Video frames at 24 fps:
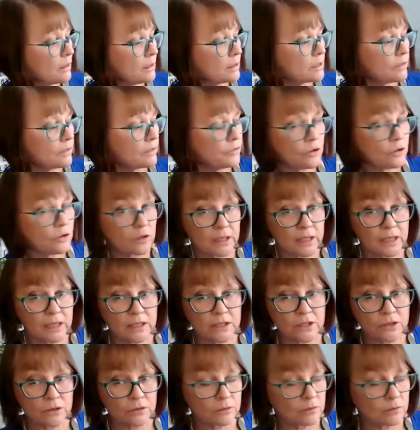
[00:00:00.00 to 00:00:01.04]
So if you've got
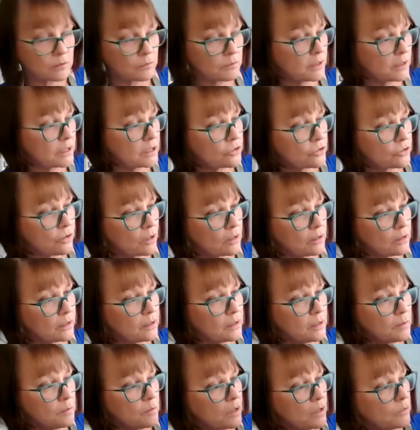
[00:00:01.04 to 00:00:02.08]
kids who are really
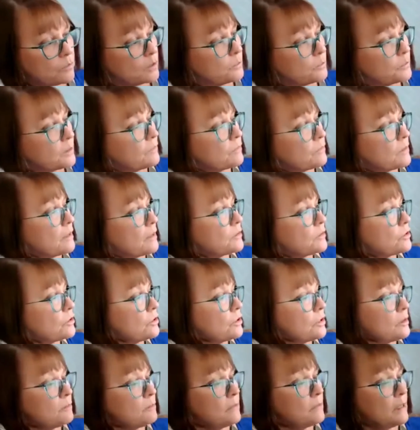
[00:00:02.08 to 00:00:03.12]
struggling, you might want to give that to
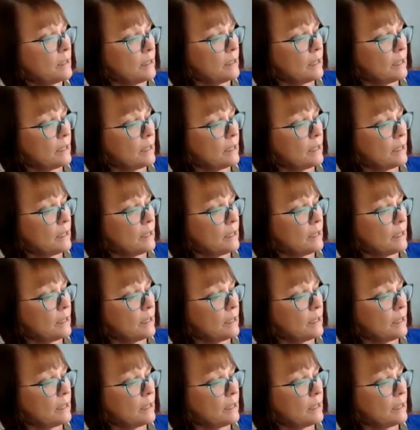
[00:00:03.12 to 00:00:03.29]
them.